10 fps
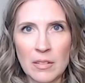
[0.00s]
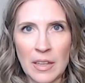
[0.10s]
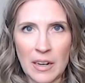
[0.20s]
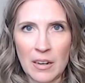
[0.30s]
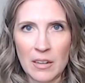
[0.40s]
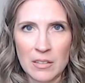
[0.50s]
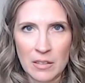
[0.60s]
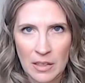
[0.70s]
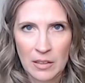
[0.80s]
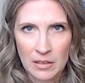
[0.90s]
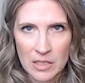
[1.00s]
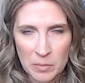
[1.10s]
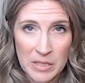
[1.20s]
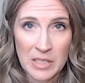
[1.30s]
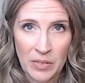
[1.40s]
that
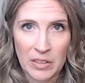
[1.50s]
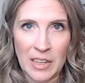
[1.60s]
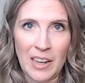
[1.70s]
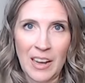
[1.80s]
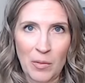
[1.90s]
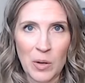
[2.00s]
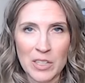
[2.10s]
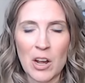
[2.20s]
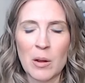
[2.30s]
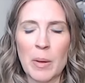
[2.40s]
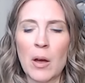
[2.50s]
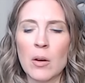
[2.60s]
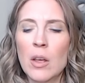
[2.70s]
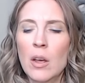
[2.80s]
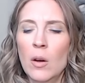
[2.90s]
specifically I want to talk
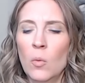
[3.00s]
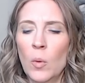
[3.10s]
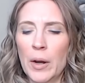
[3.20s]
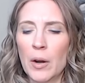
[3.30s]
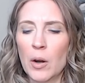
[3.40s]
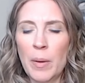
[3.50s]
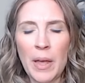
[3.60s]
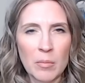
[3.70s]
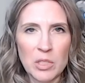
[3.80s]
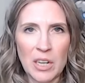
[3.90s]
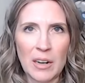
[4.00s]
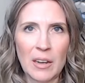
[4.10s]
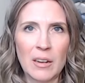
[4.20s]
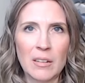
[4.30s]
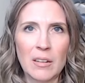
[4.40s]
about where Pam
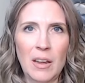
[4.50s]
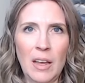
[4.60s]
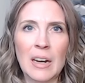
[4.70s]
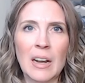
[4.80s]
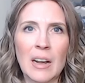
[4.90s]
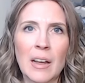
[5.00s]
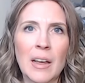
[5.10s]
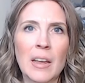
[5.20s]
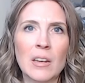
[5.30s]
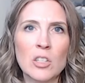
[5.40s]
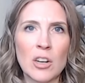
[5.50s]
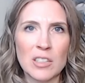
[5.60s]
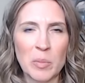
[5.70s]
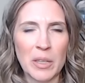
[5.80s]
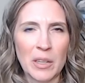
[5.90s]
Janet and I
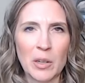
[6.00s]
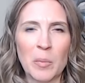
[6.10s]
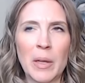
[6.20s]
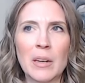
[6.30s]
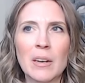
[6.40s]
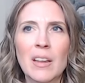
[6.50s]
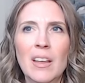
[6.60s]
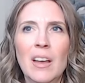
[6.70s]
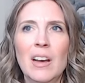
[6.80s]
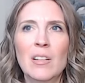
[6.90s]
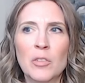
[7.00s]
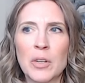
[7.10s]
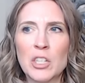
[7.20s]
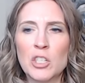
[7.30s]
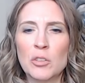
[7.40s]
talked to Billy Hoekman of
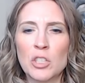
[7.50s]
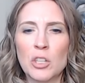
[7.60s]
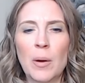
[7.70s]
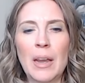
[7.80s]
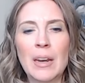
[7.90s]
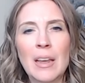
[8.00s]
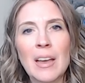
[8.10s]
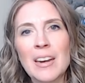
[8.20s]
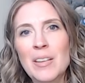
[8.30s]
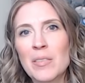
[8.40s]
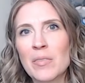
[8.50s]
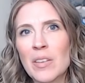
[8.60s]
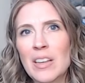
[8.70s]
Green Juju, and he kind of